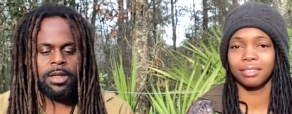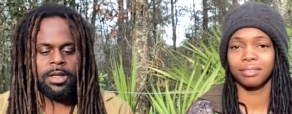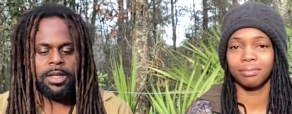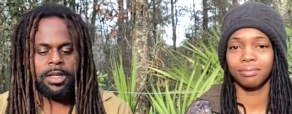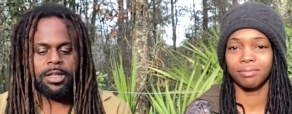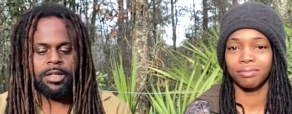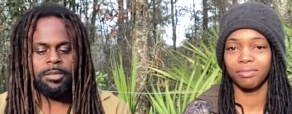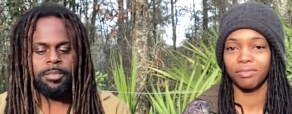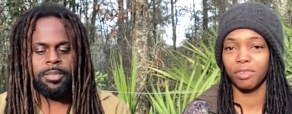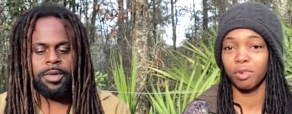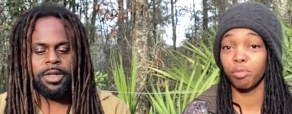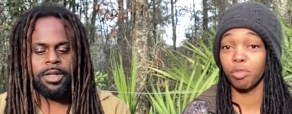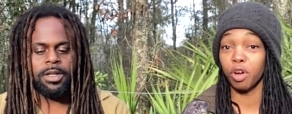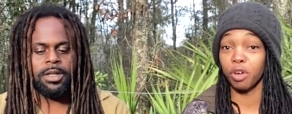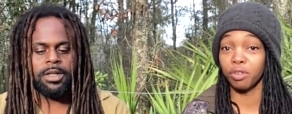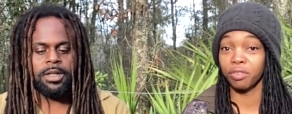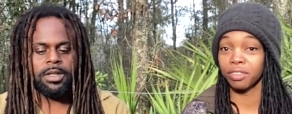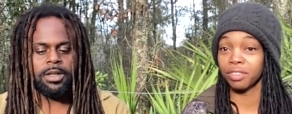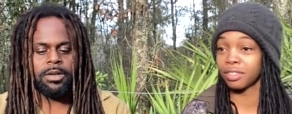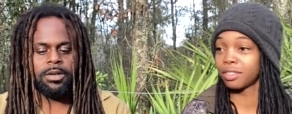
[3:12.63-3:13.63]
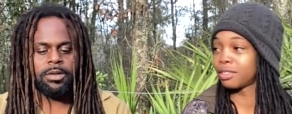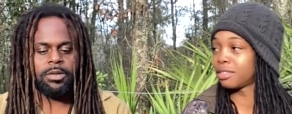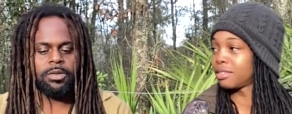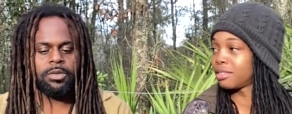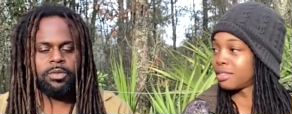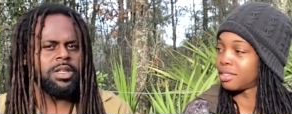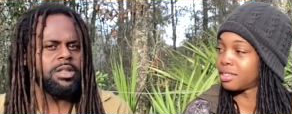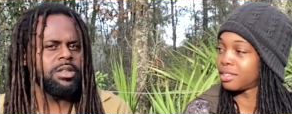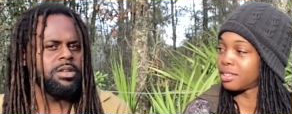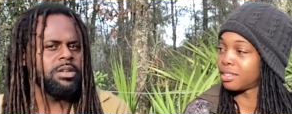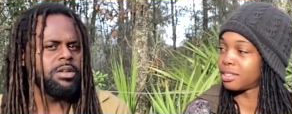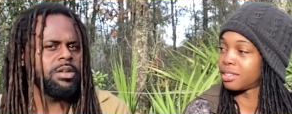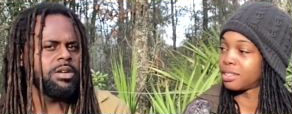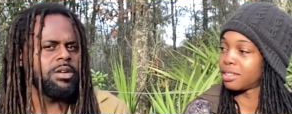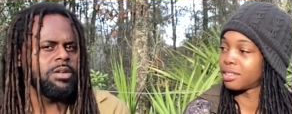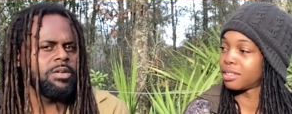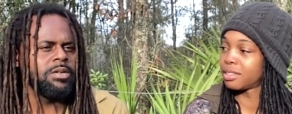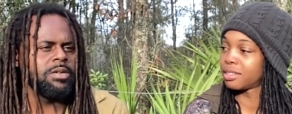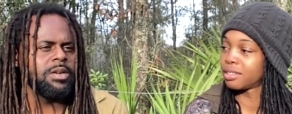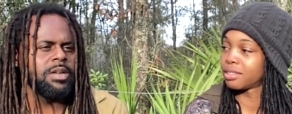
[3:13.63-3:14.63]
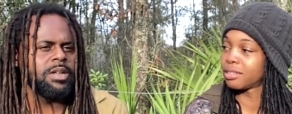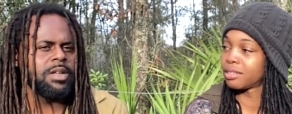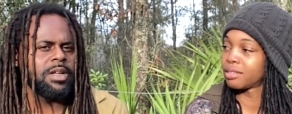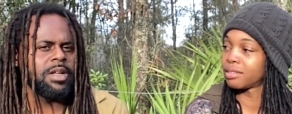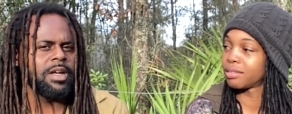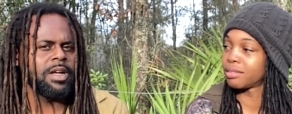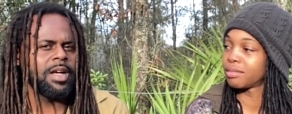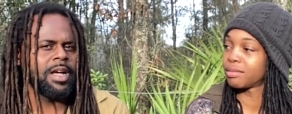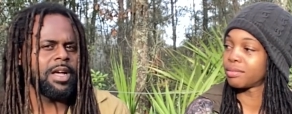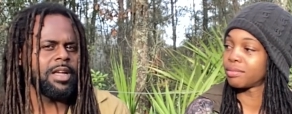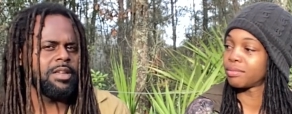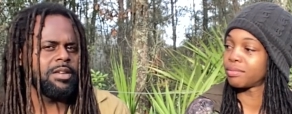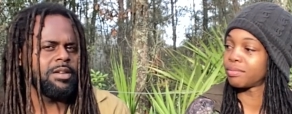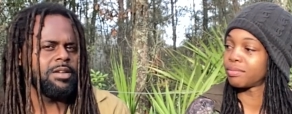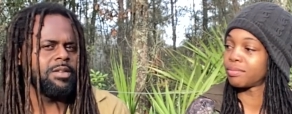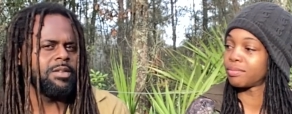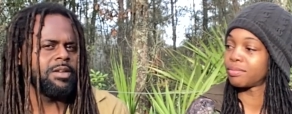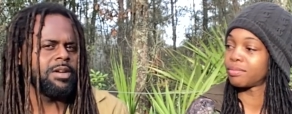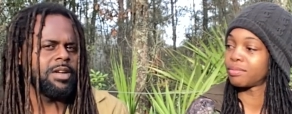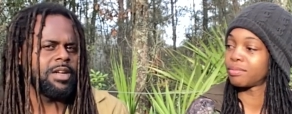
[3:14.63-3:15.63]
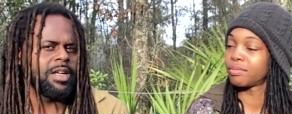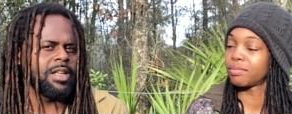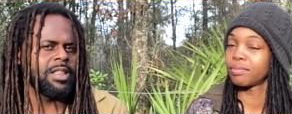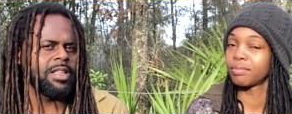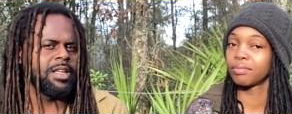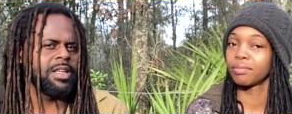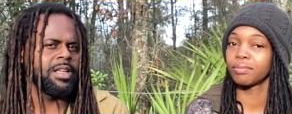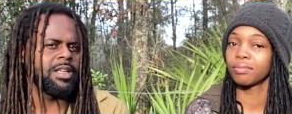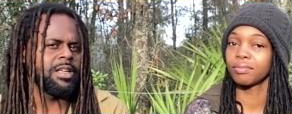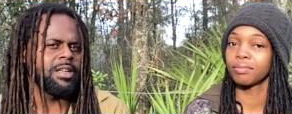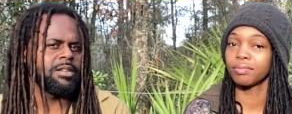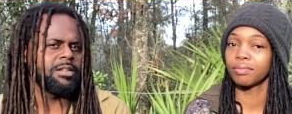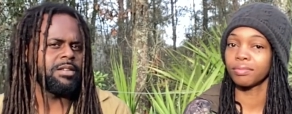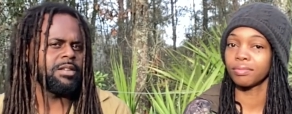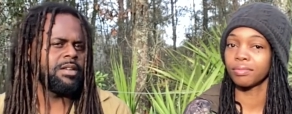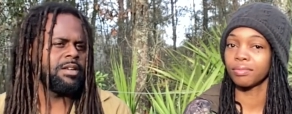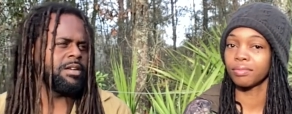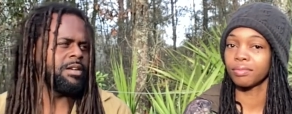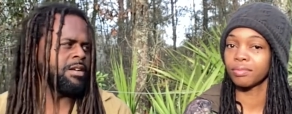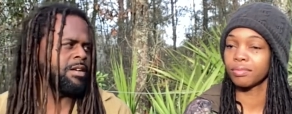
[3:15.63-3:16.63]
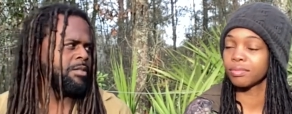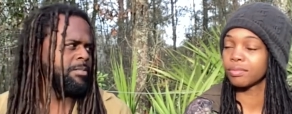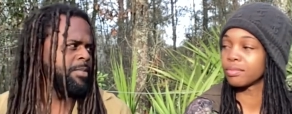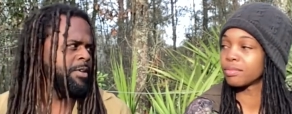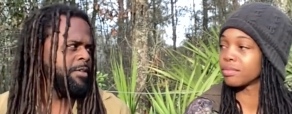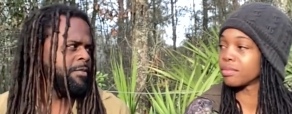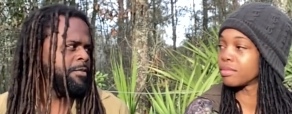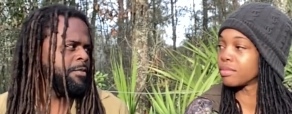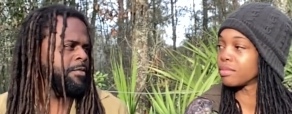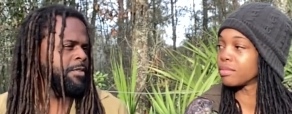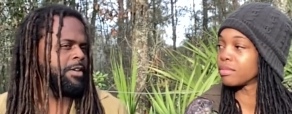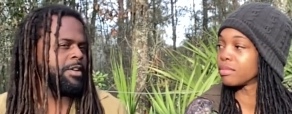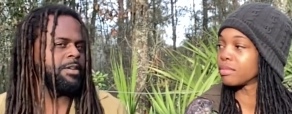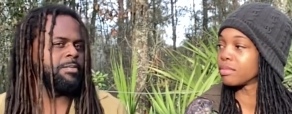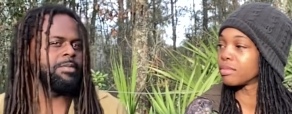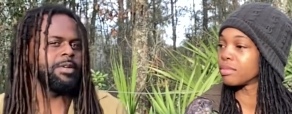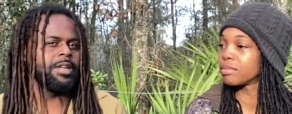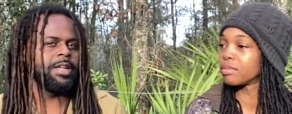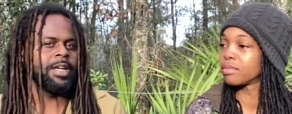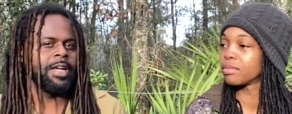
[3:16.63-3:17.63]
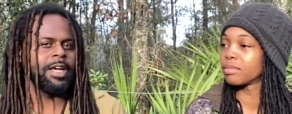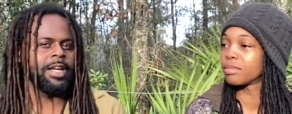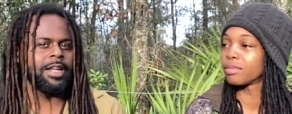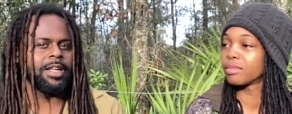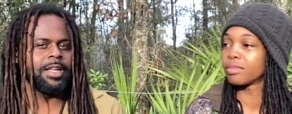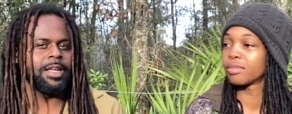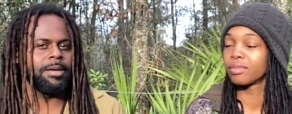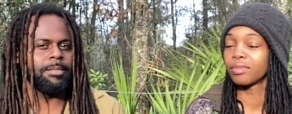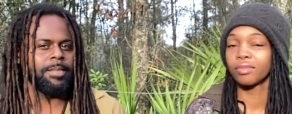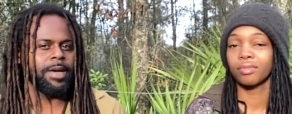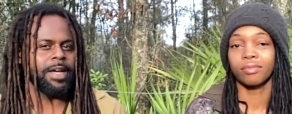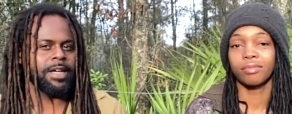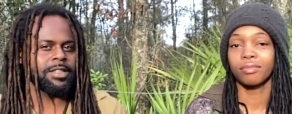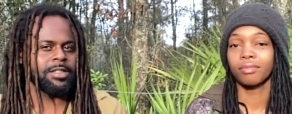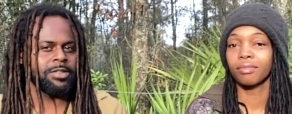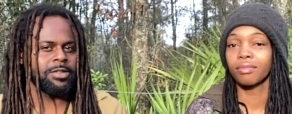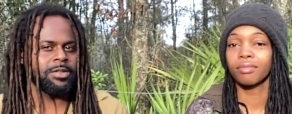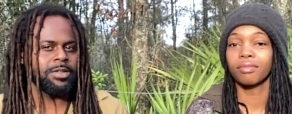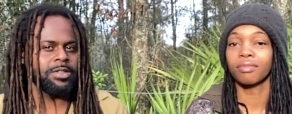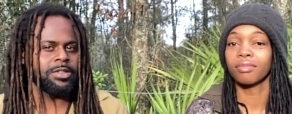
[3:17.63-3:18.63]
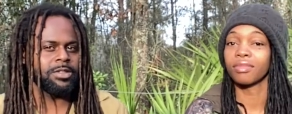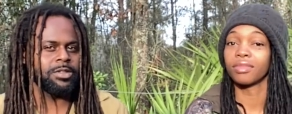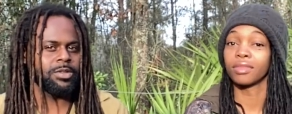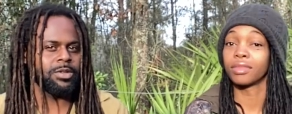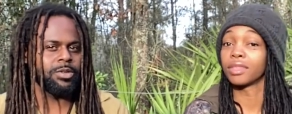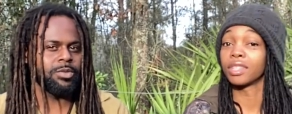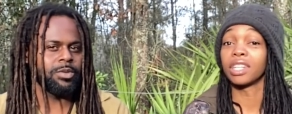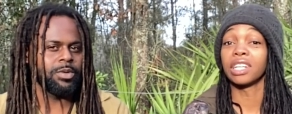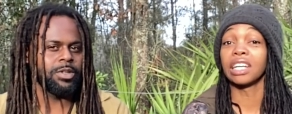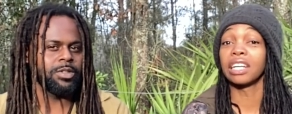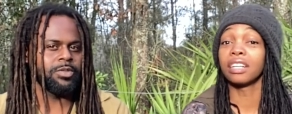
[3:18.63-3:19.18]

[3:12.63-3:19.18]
Speaker 1: And depending on where you're going or how you're going, I think it could have been free, but they had to get back to us, so it was